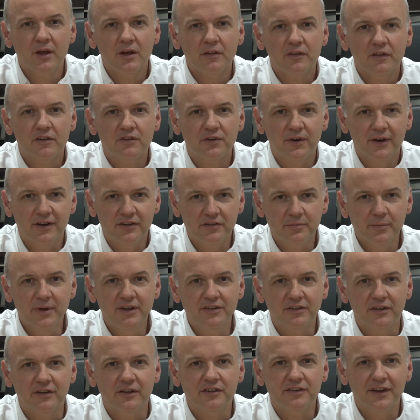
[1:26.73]
the
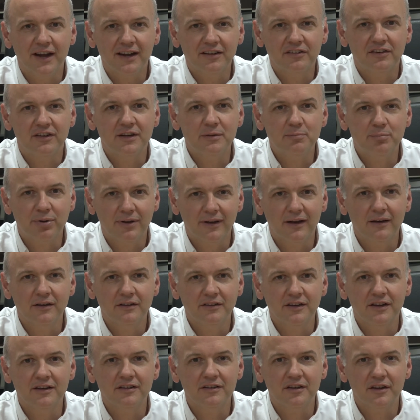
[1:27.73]
transmitter is actually
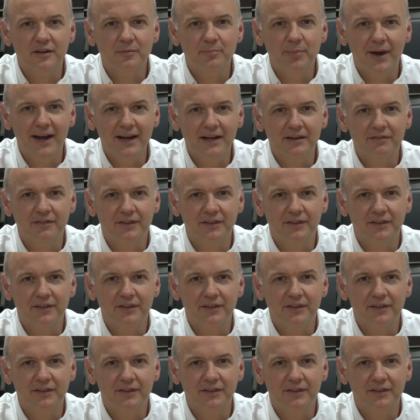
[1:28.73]
plugged into the back